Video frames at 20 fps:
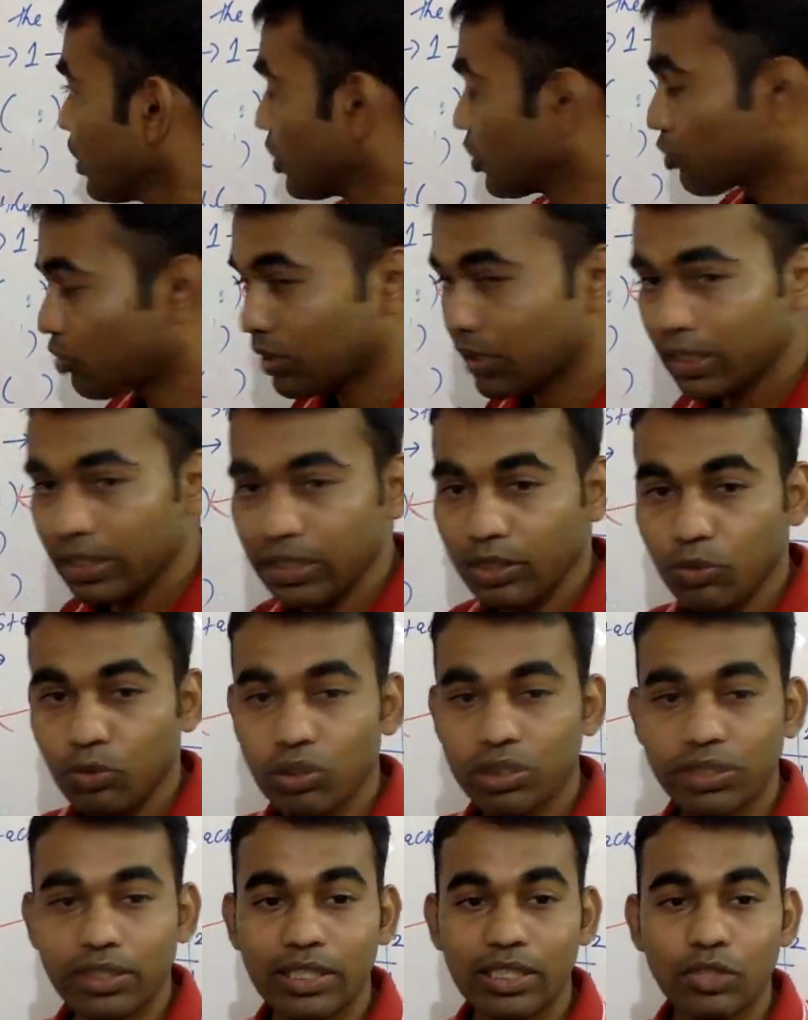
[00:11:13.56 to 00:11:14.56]
So then the
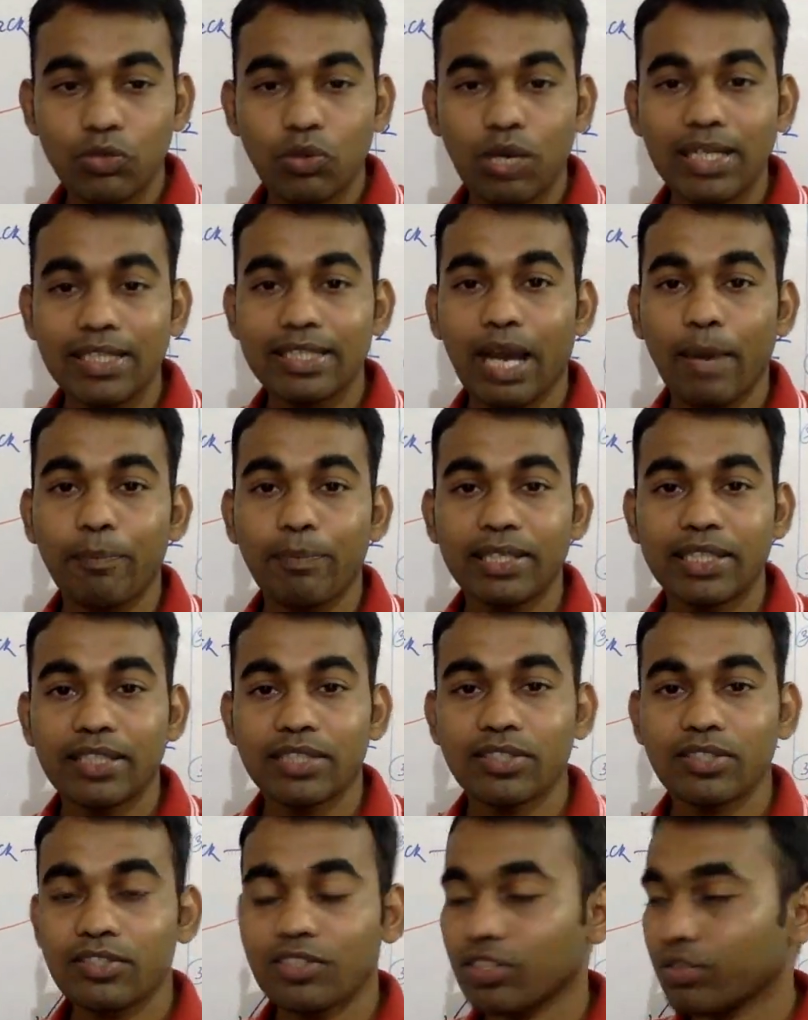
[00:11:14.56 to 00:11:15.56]
question is, what are the
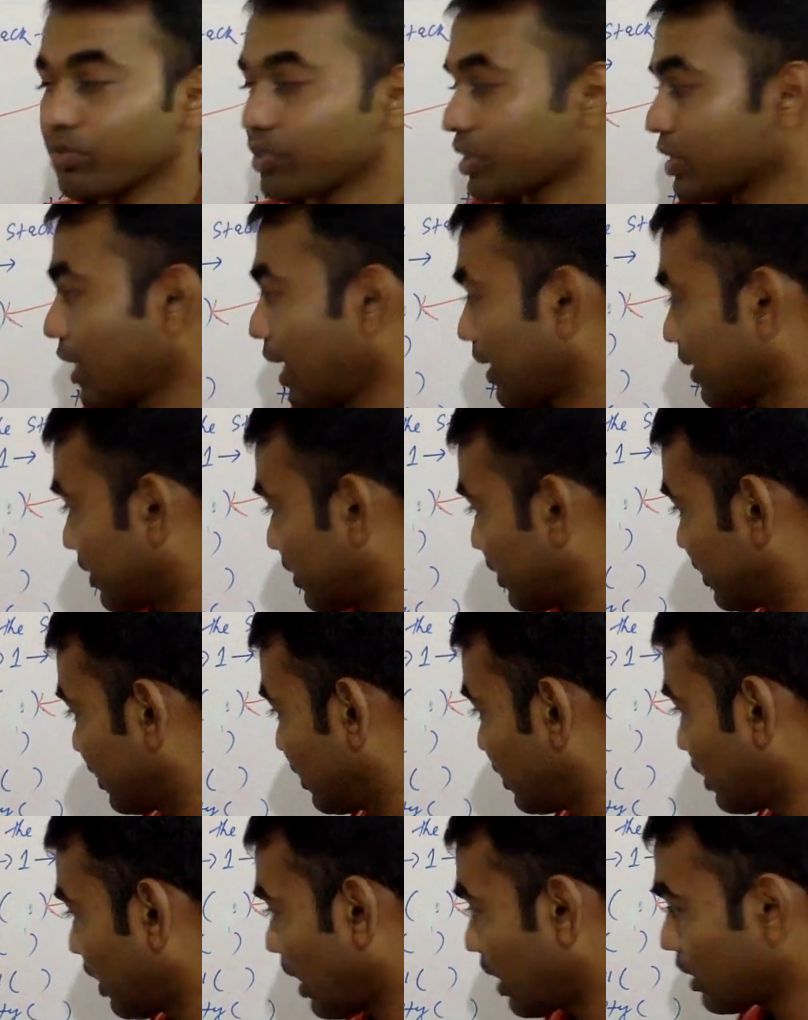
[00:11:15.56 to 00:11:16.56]
applications of stack
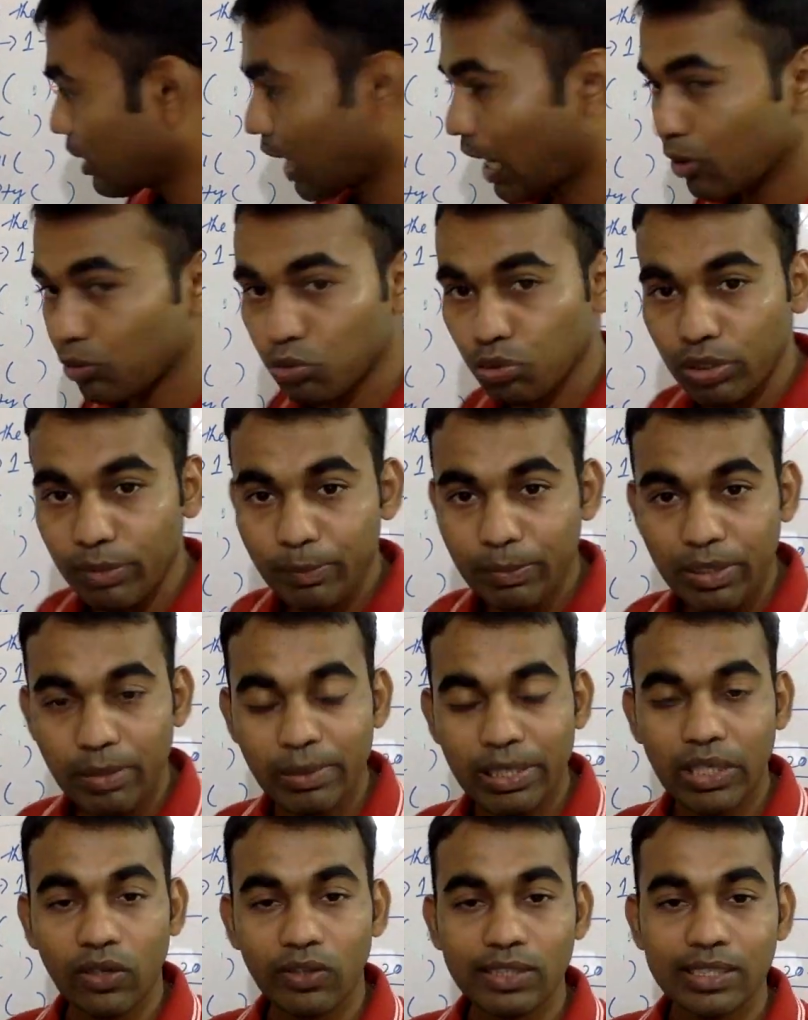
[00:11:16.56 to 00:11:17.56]
and how to
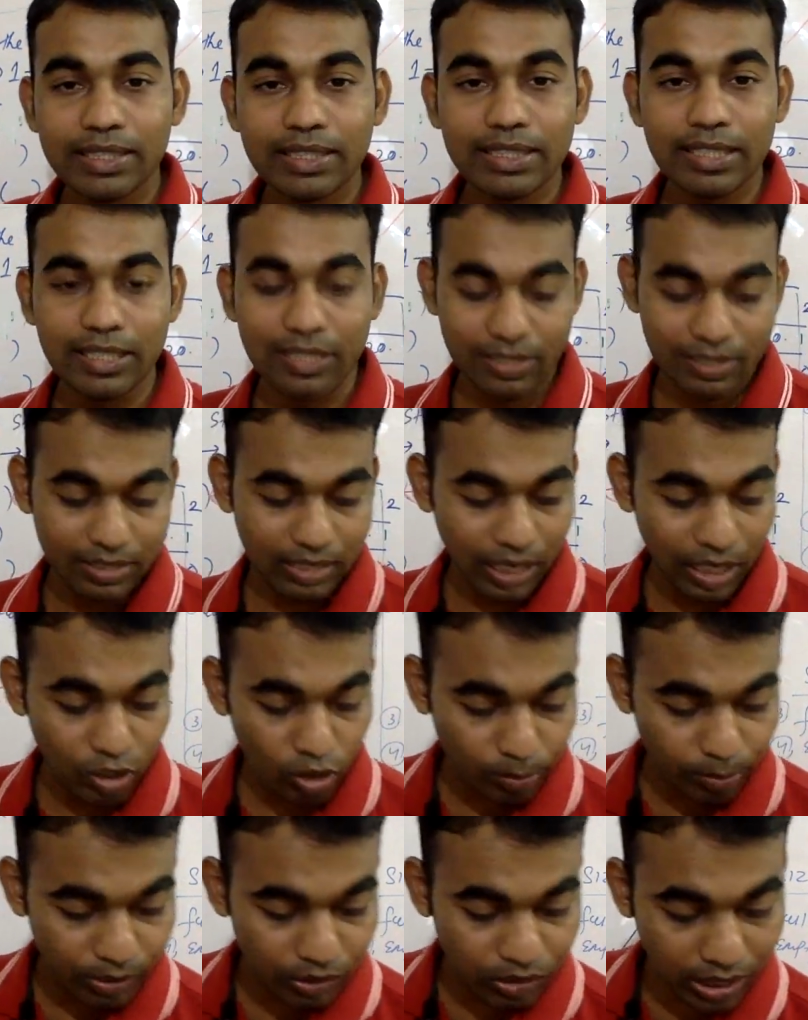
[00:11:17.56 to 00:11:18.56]
implement all these things? I
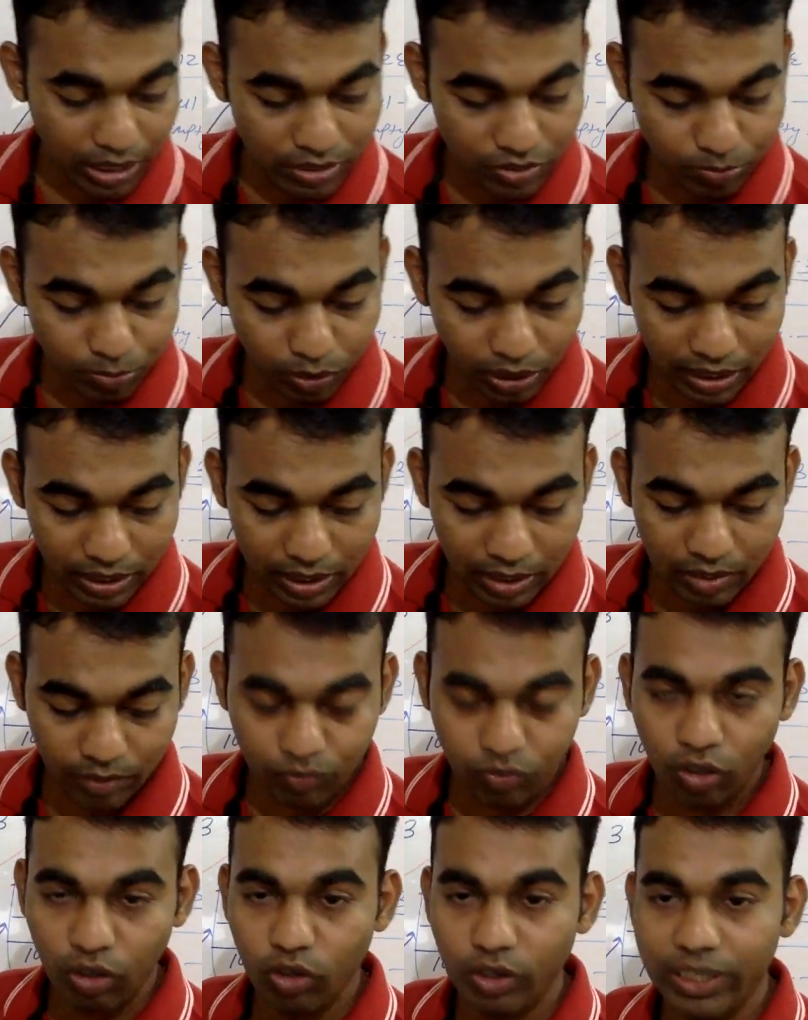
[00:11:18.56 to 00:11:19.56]
hope you guys are
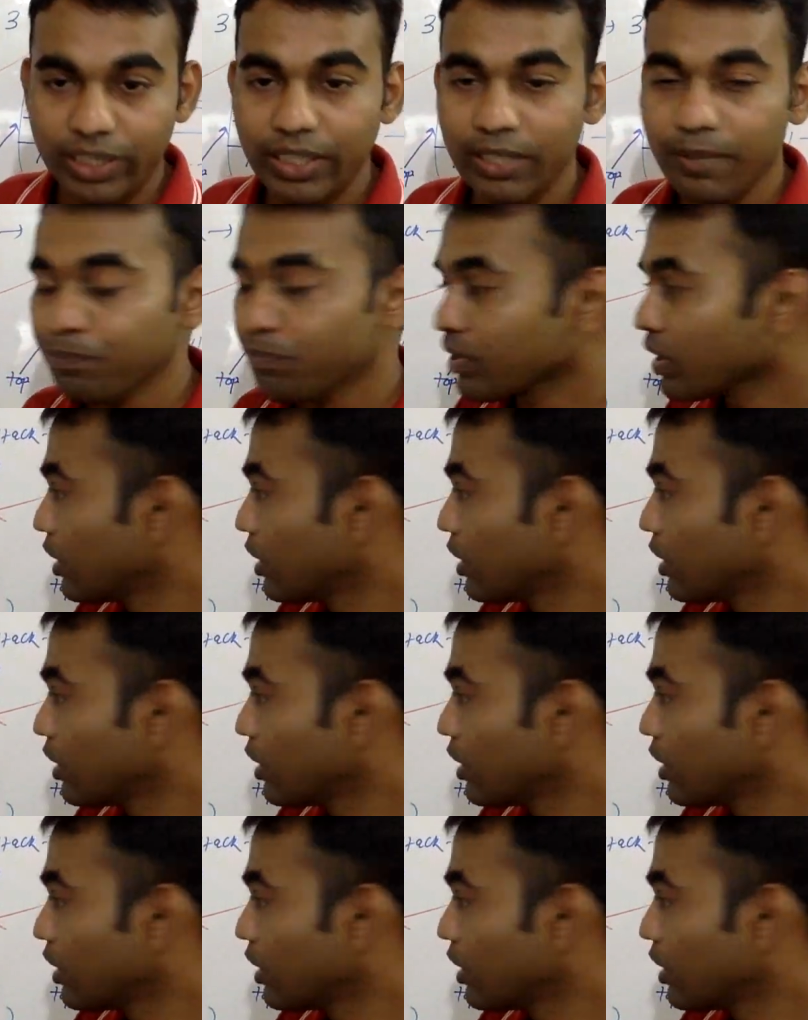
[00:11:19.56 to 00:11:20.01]
following.